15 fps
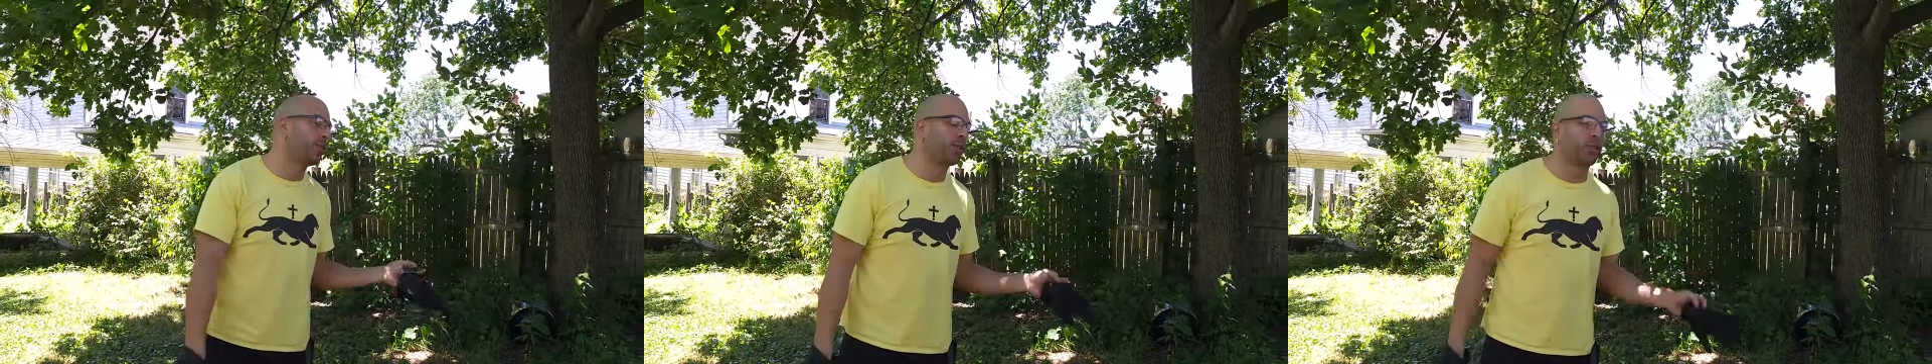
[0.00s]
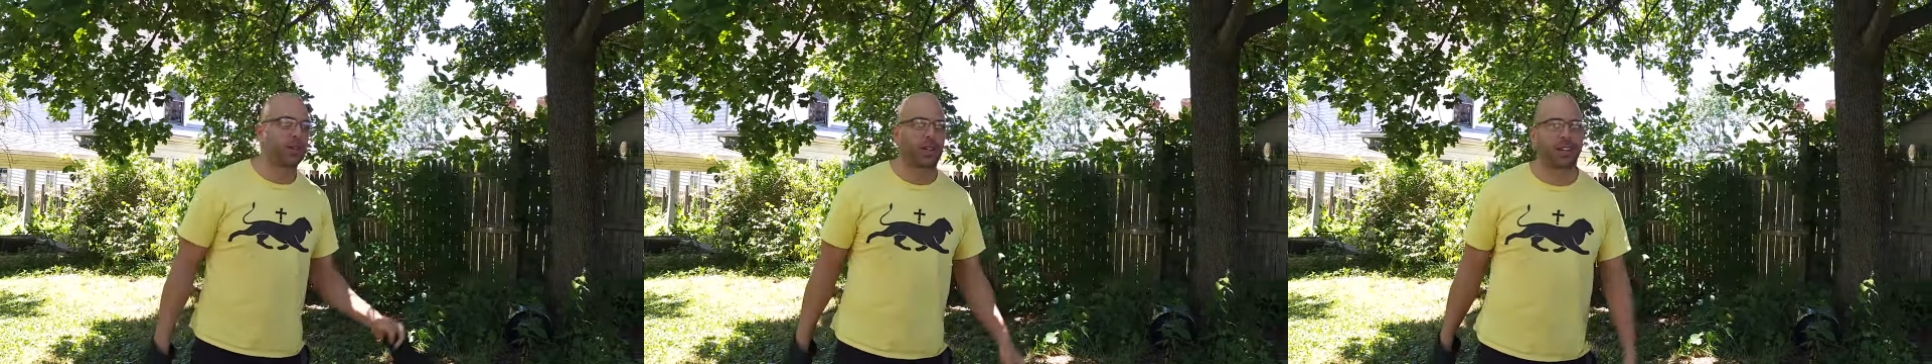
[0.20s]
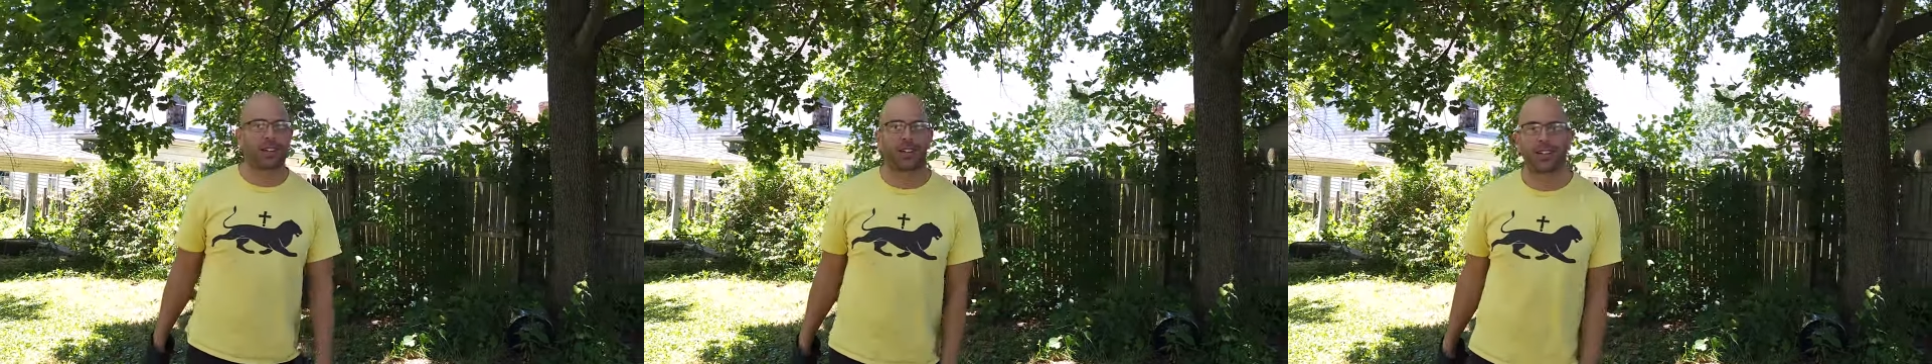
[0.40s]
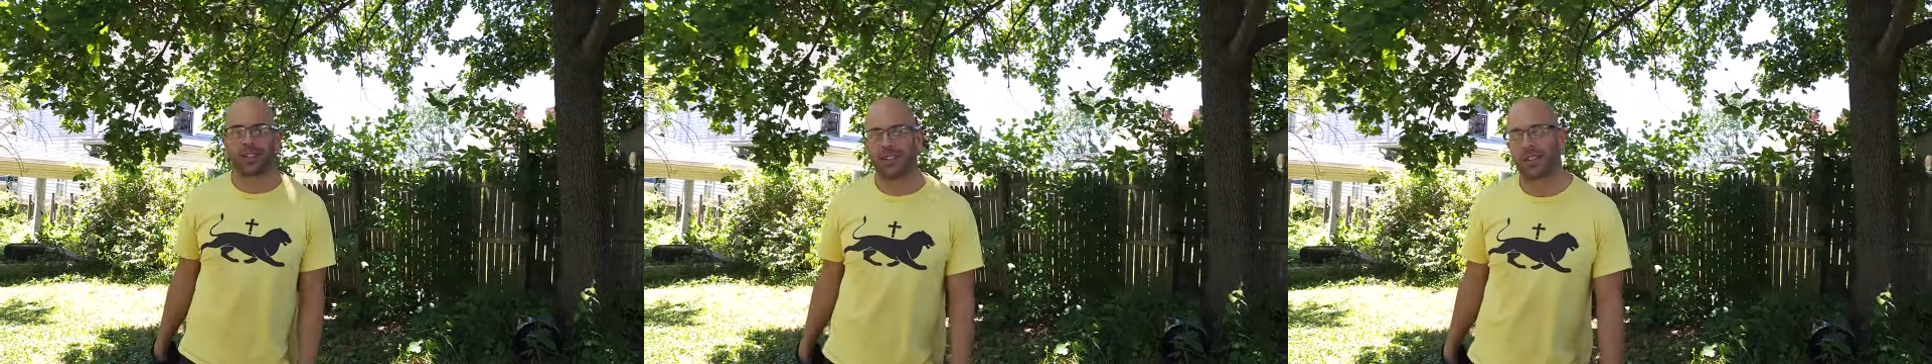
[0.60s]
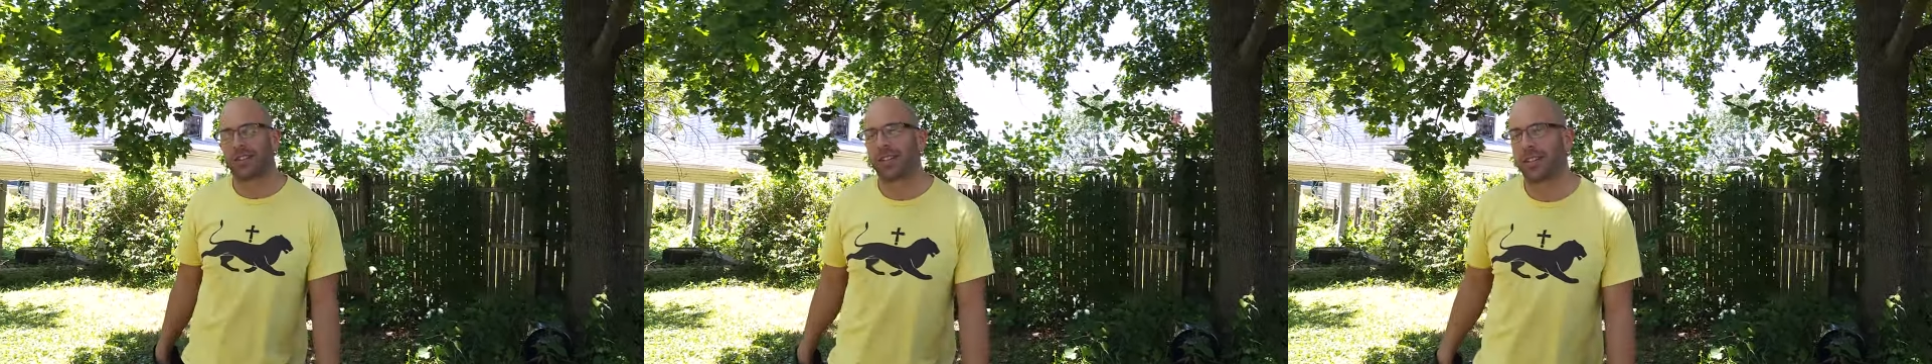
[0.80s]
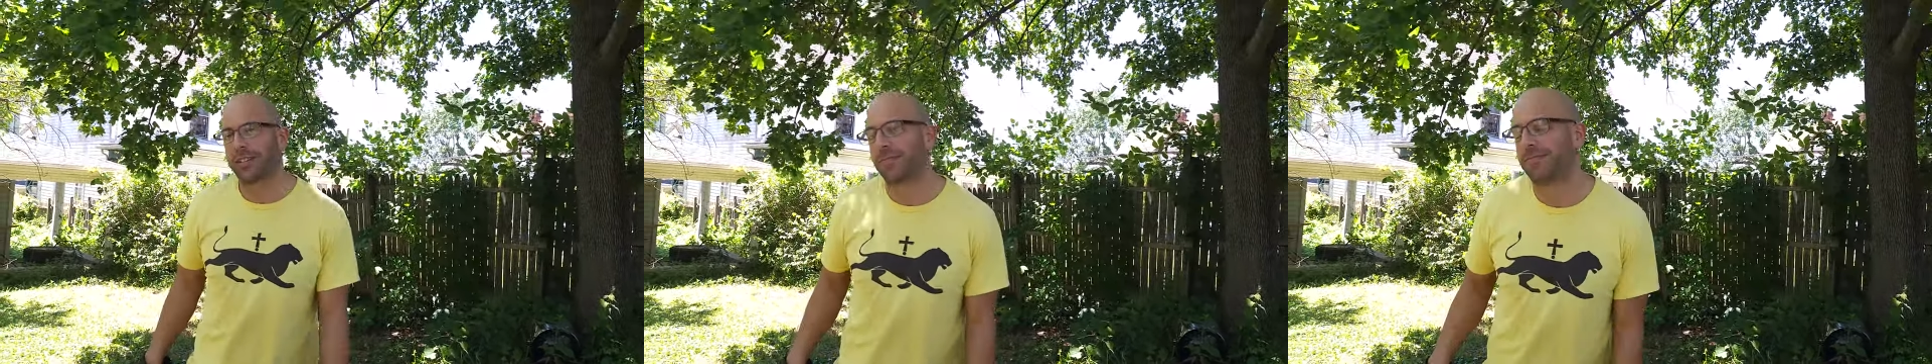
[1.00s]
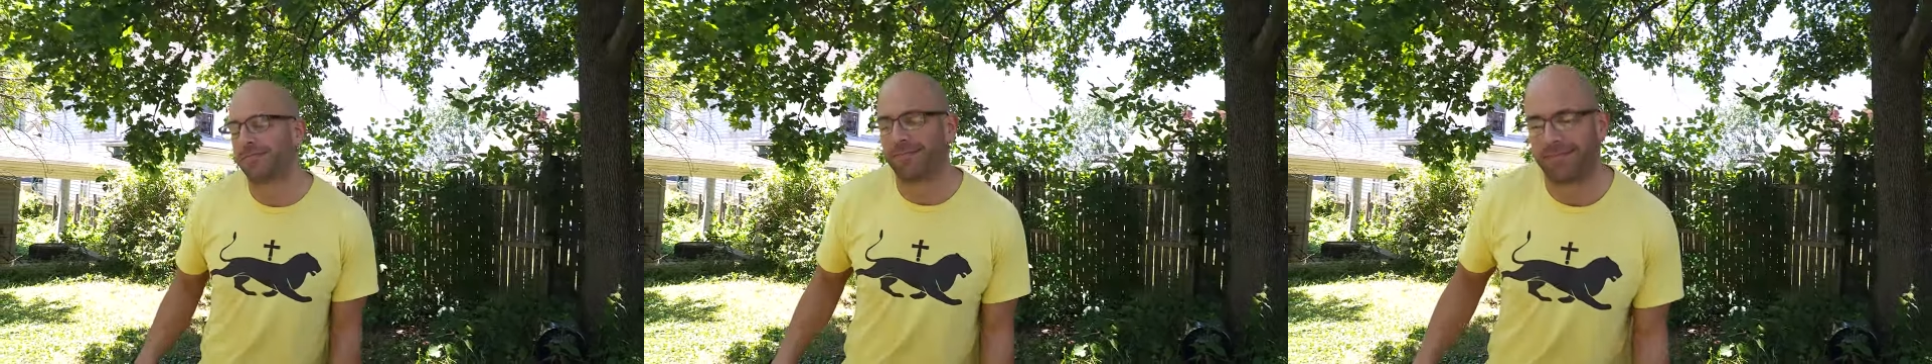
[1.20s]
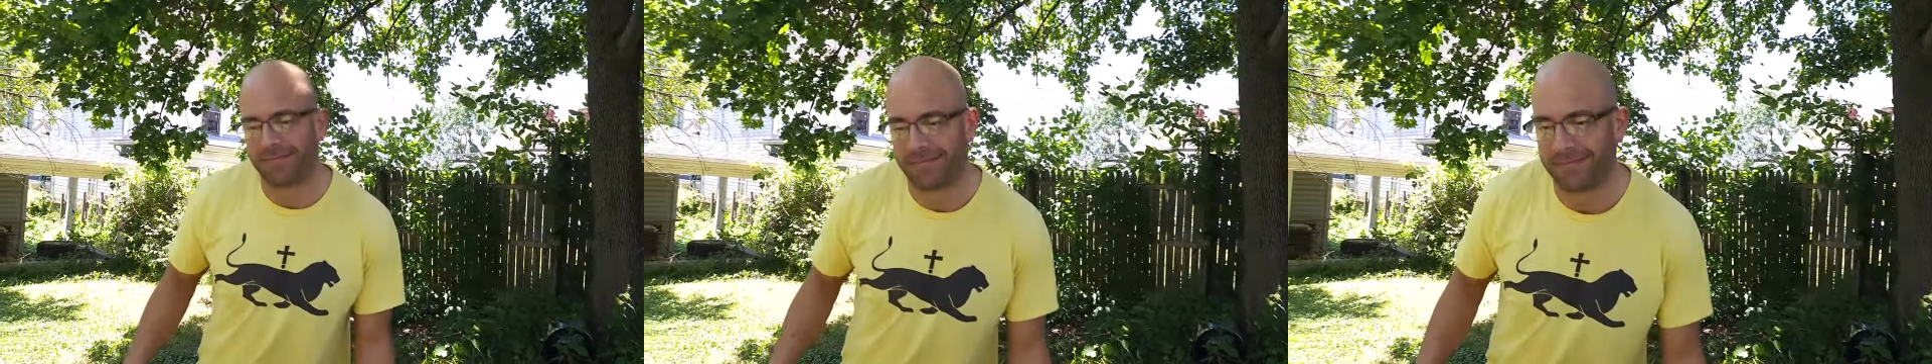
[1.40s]
quick.
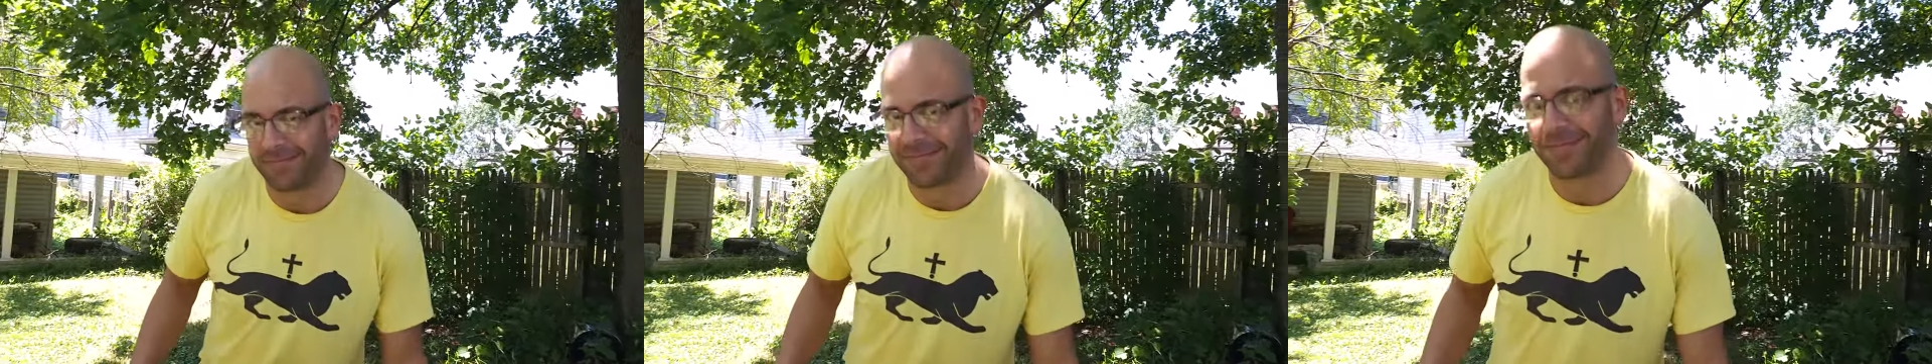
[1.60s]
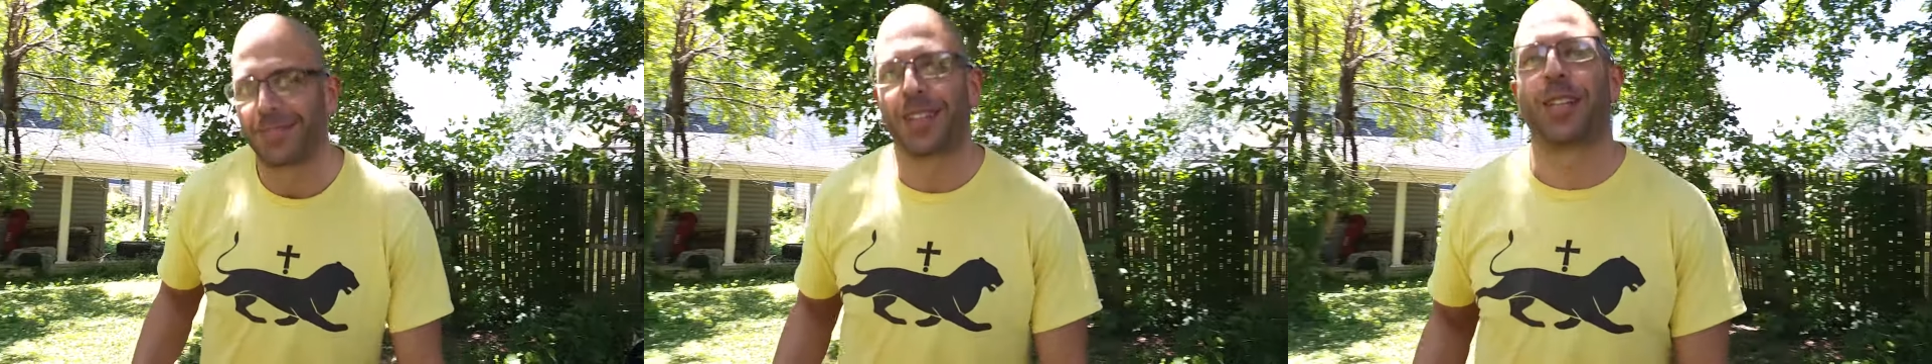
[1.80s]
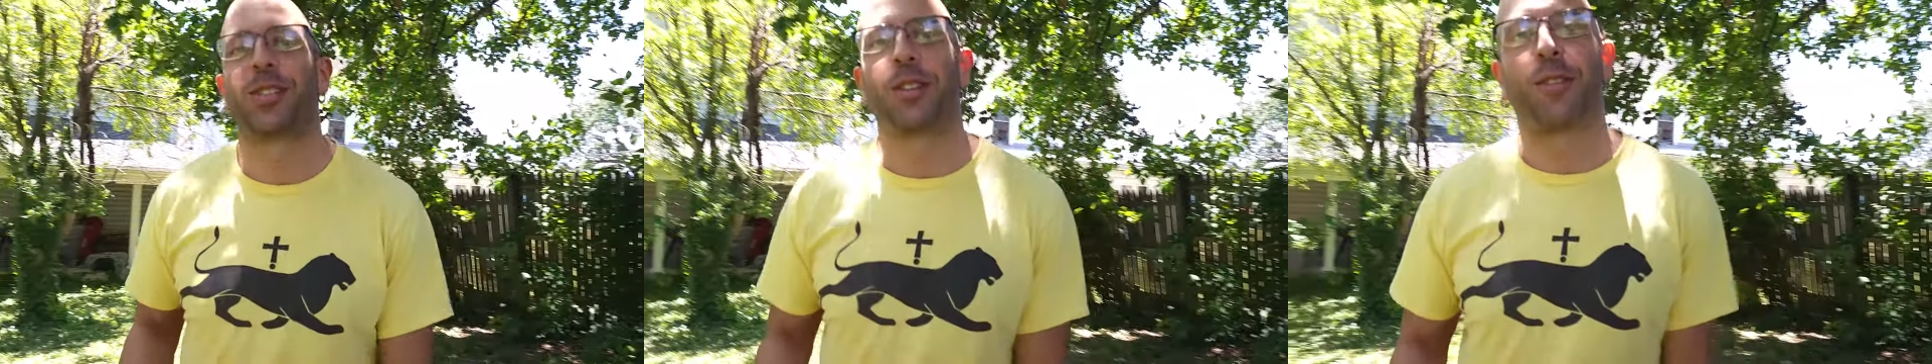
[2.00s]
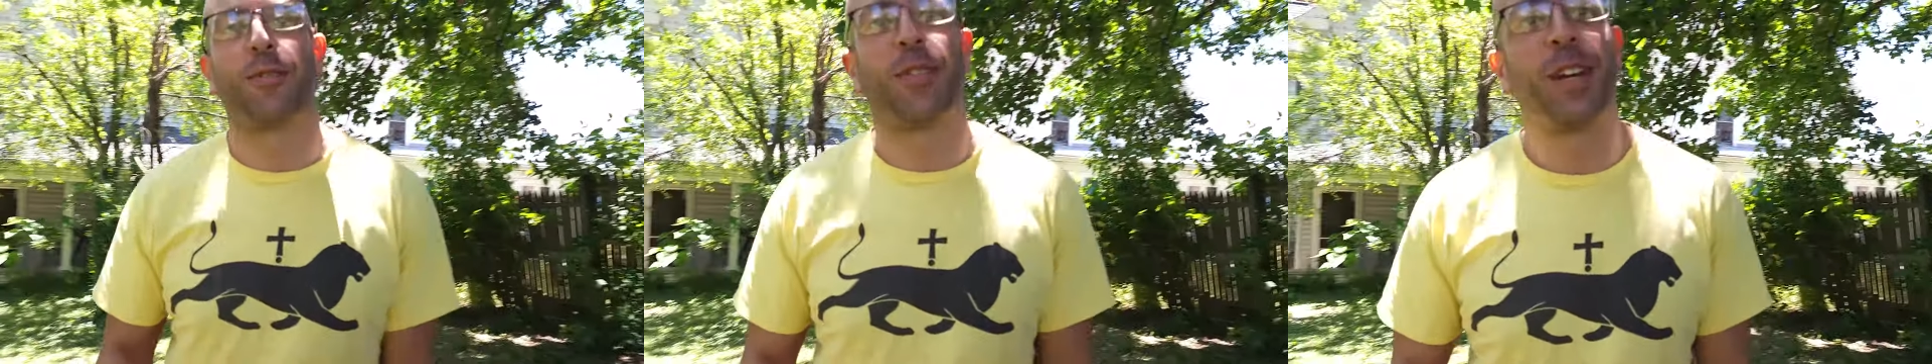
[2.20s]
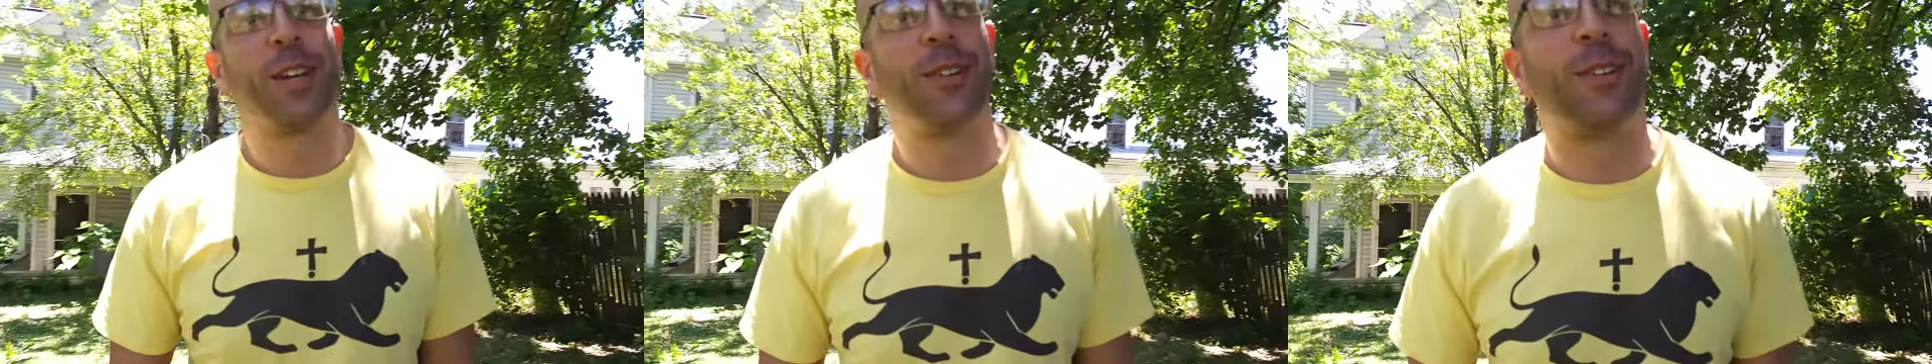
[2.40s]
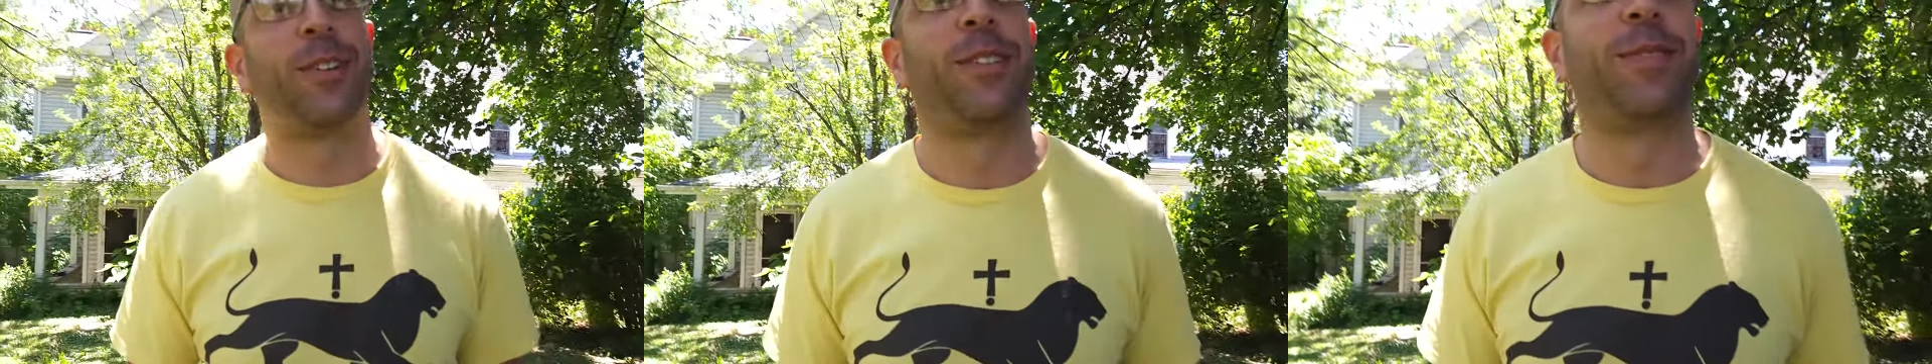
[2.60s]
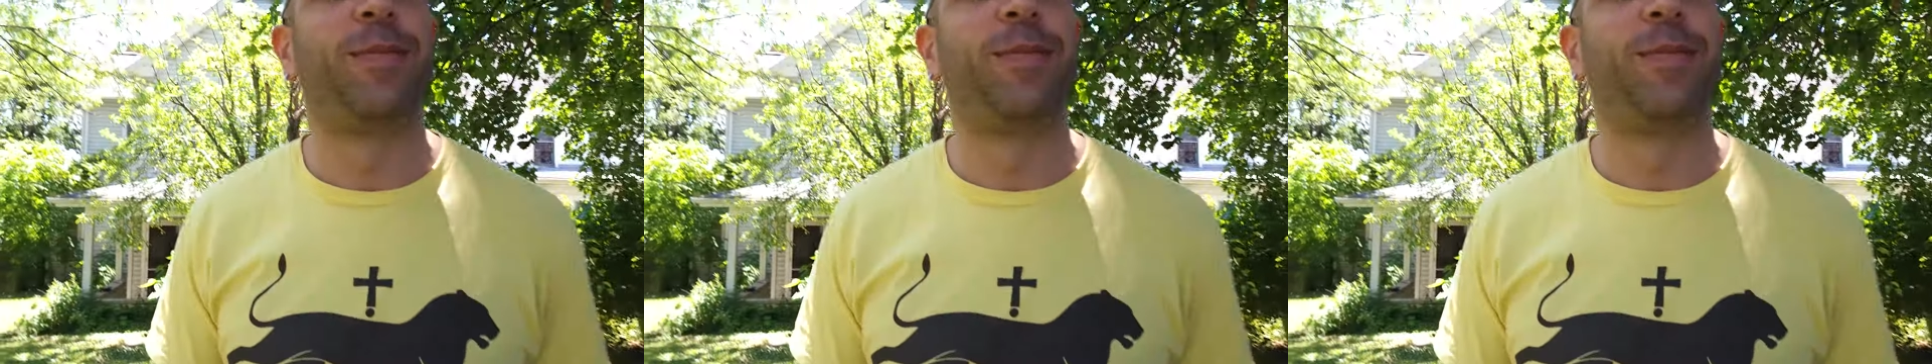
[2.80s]
It's a fail.